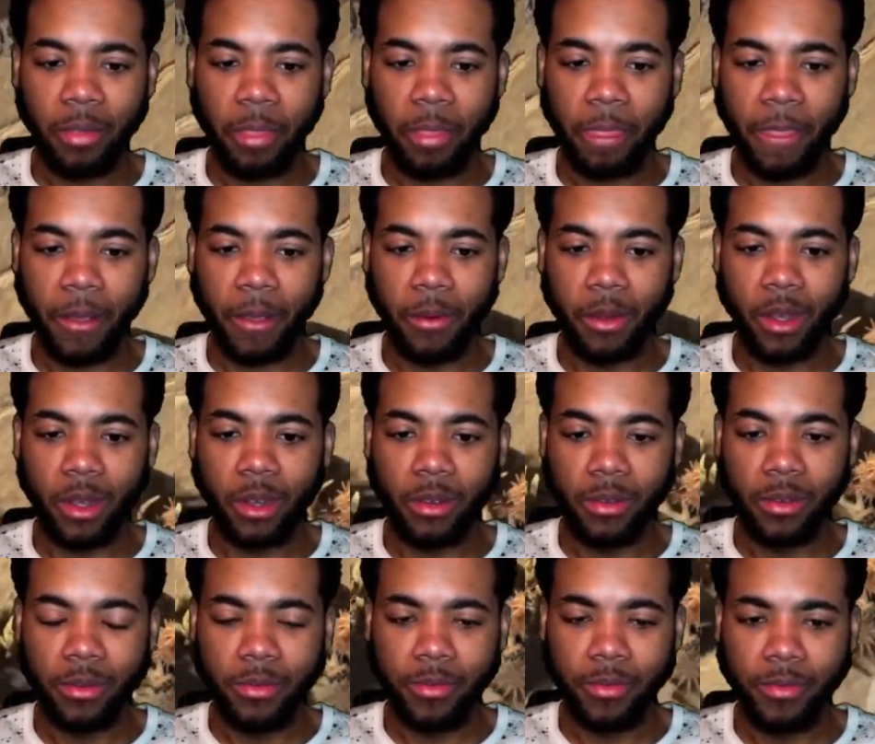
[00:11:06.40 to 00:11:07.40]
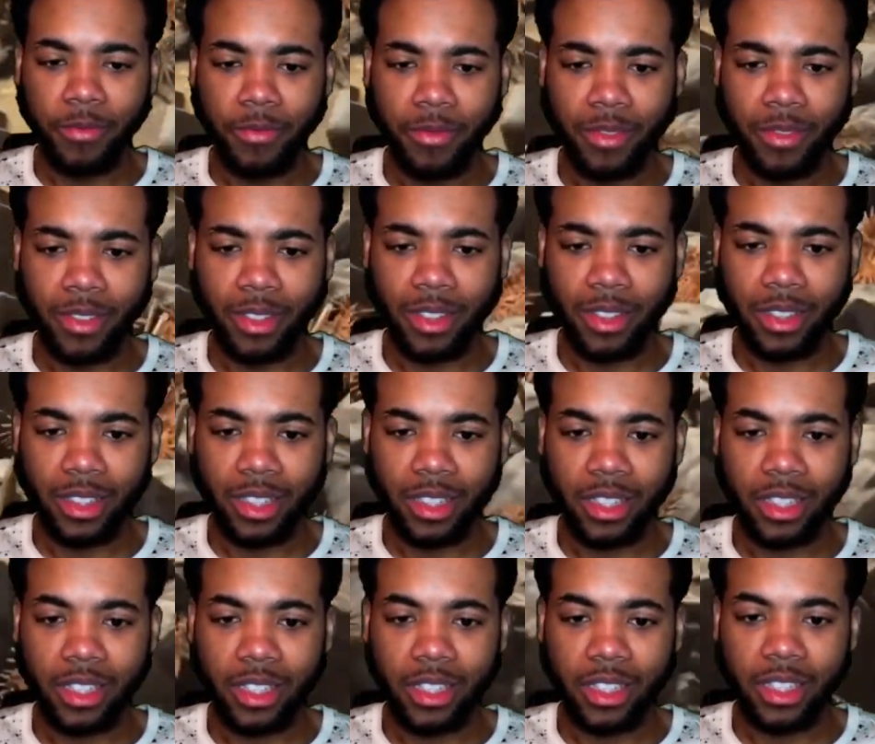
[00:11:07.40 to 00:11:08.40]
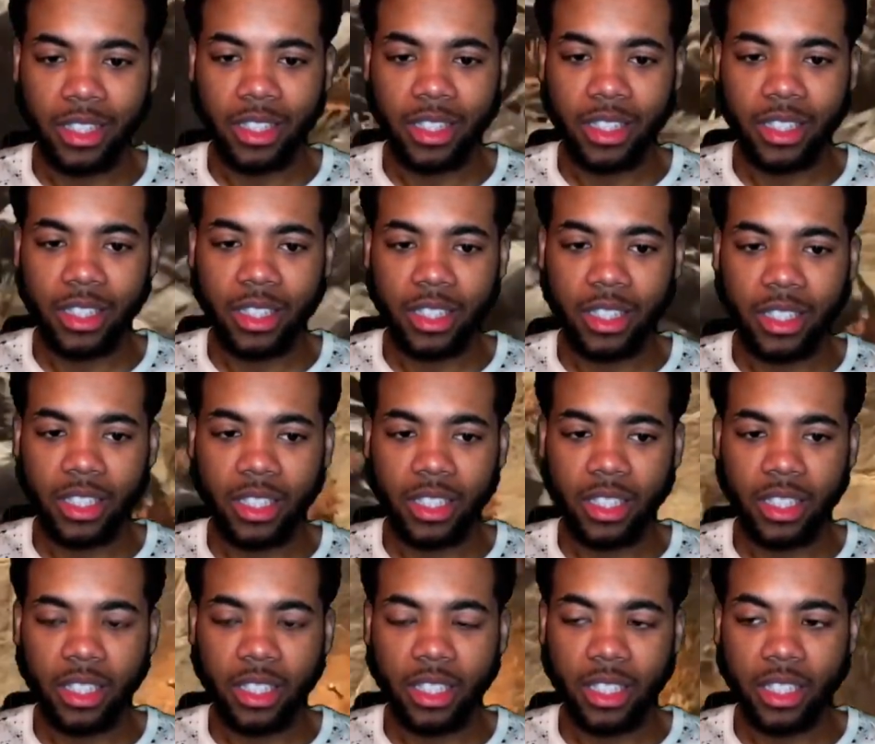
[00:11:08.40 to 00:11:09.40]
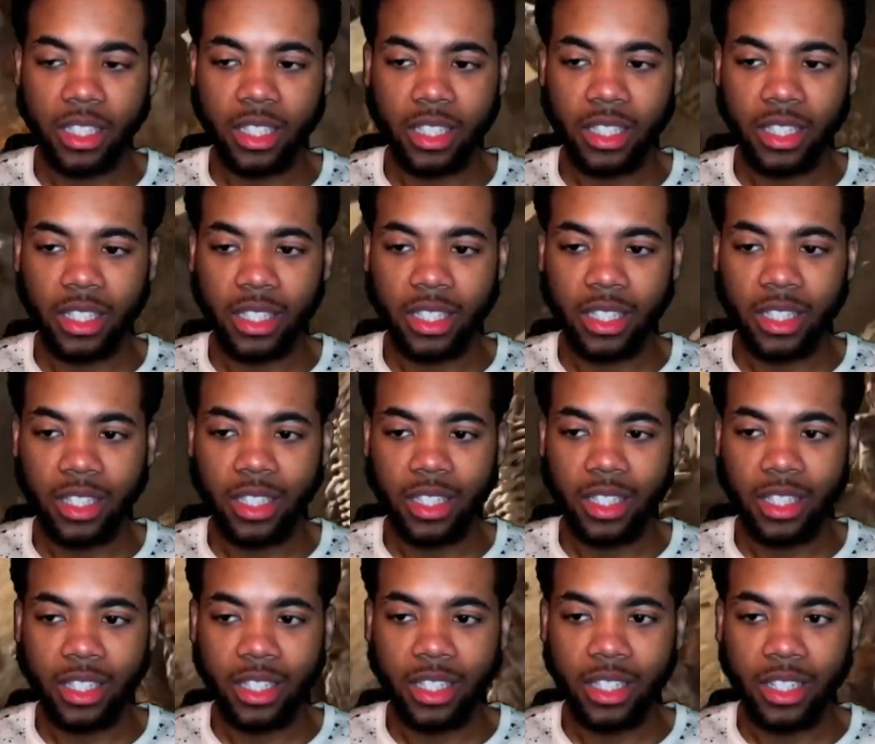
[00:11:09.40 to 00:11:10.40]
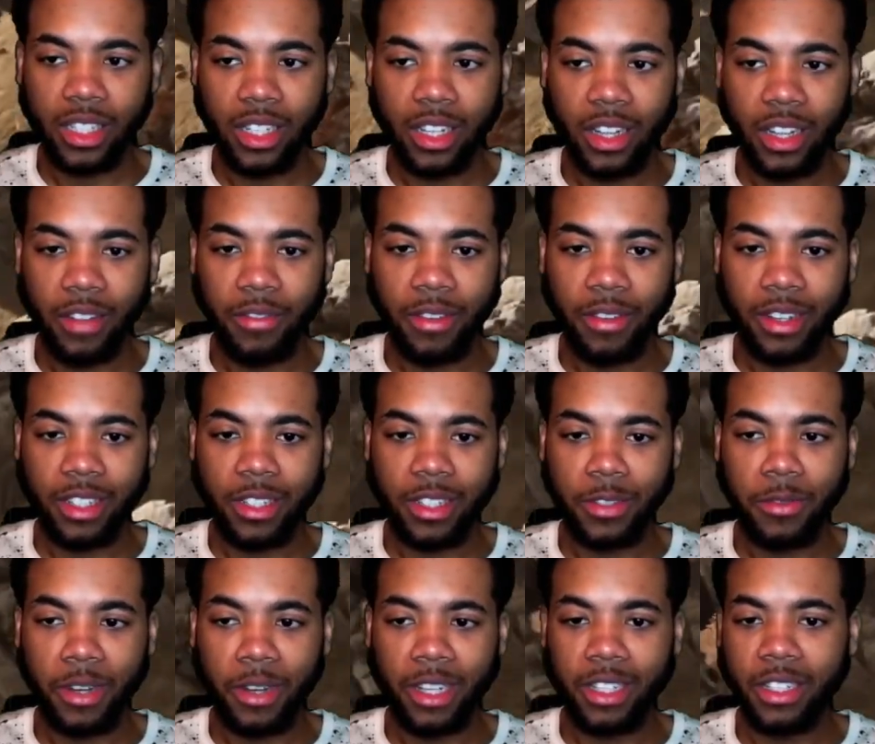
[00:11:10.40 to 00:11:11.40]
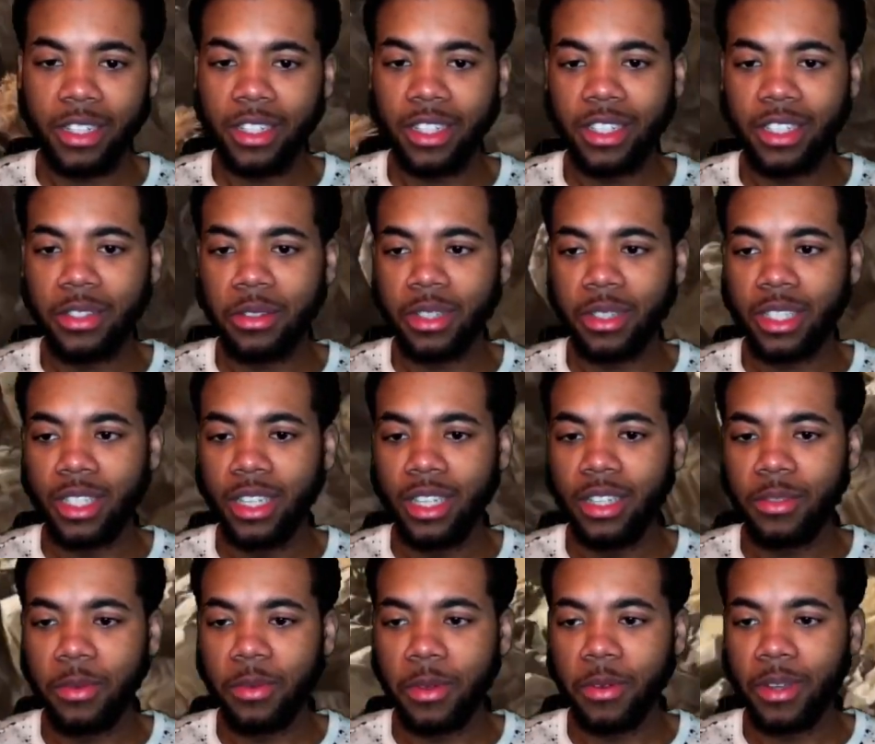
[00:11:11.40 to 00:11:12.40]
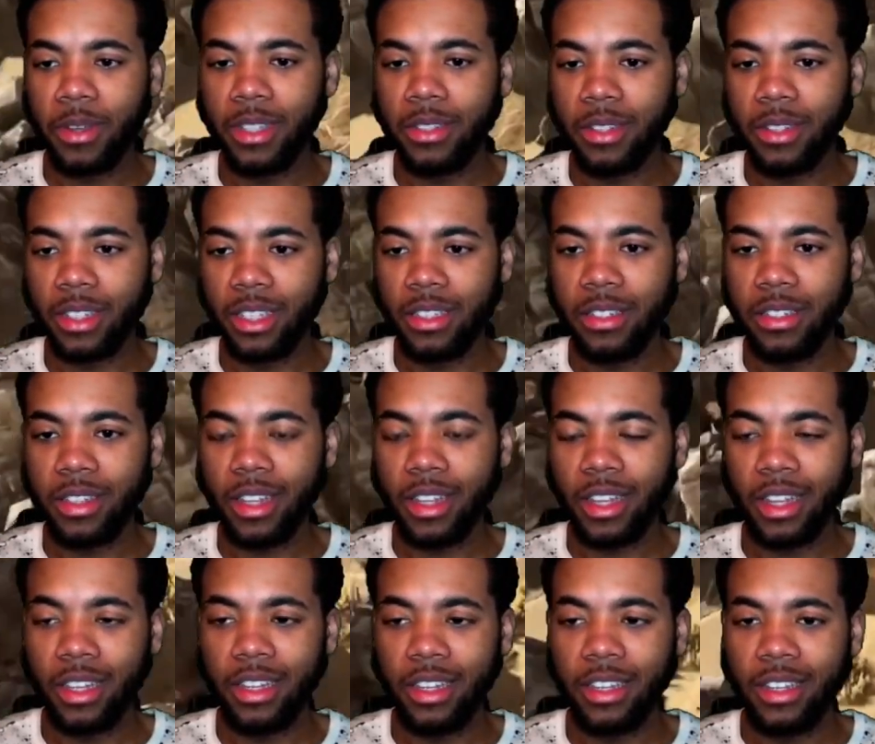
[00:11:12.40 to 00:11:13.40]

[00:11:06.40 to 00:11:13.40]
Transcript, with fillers: cultures thrash and vie for the right to exist. If I'm just fighting just to exist, for the right to exist, there.